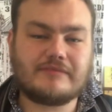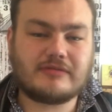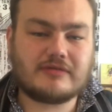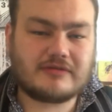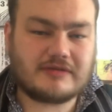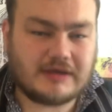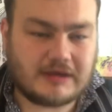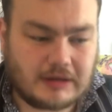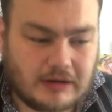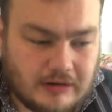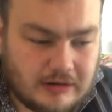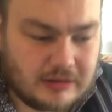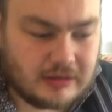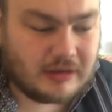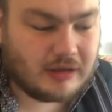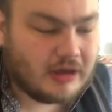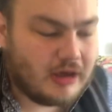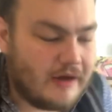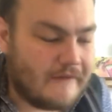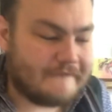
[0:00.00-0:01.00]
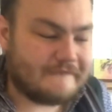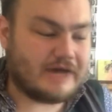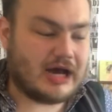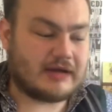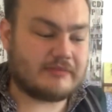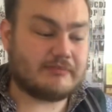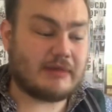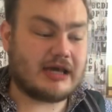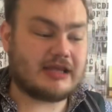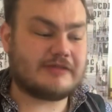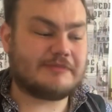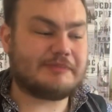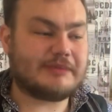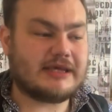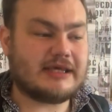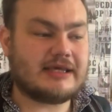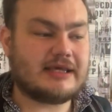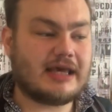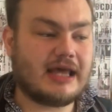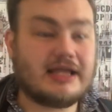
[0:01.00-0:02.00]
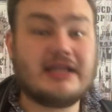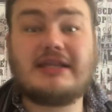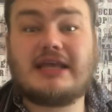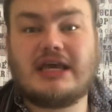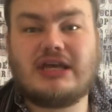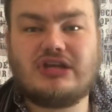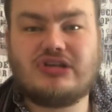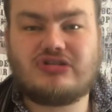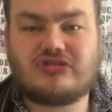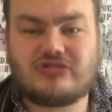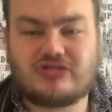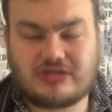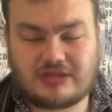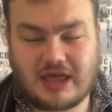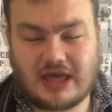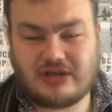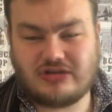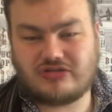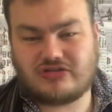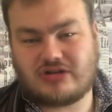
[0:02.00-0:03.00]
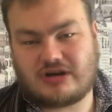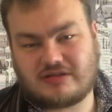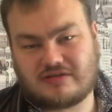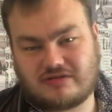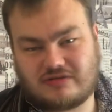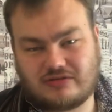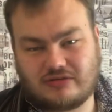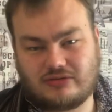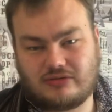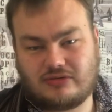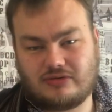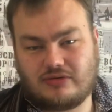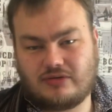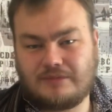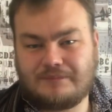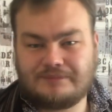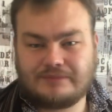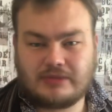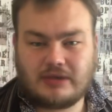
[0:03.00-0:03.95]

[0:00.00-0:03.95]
Secret that might be dangerous to